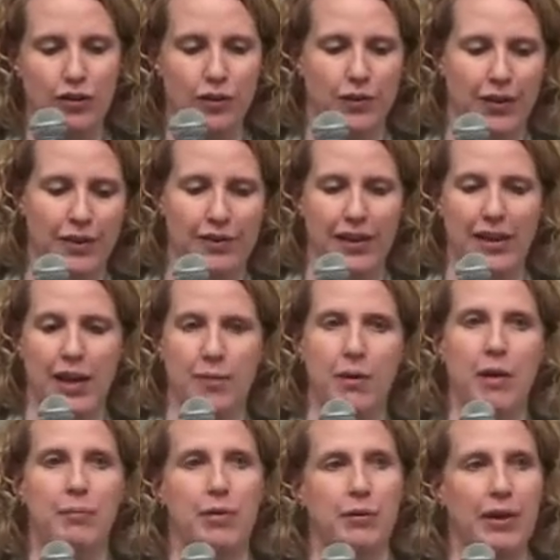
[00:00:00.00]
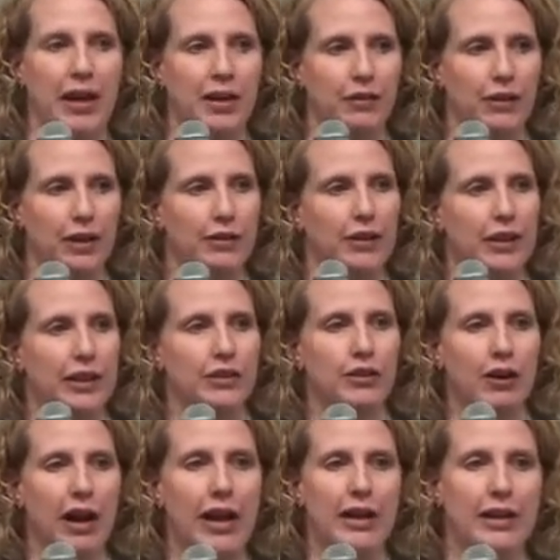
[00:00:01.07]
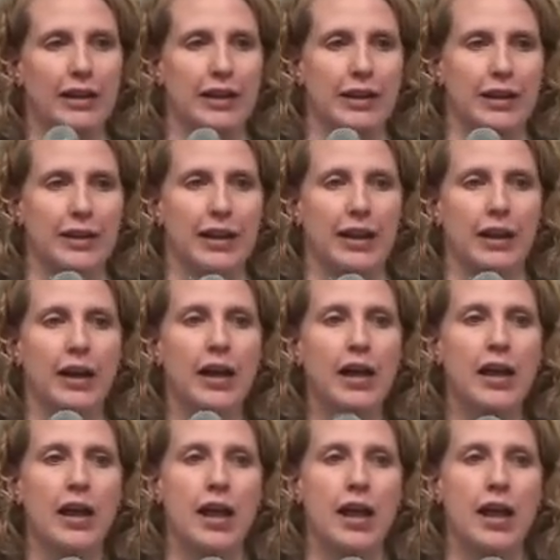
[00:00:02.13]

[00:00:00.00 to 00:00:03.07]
issues as they came up, but we hadn't like really tried anything.